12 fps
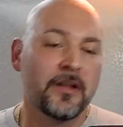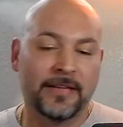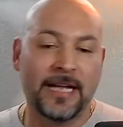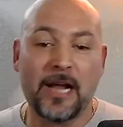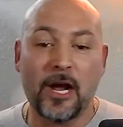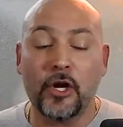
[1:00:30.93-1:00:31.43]

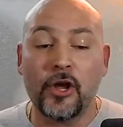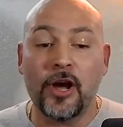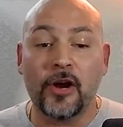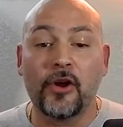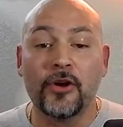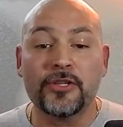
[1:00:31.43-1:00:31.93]
family
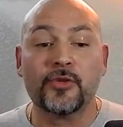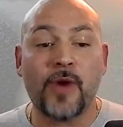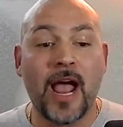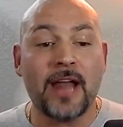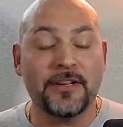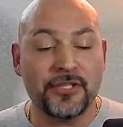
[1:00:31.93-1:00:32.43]
owned and
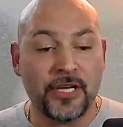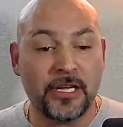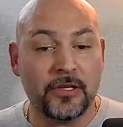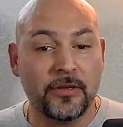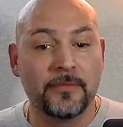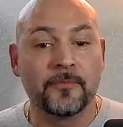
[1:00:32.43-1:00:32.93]
operated, plenty of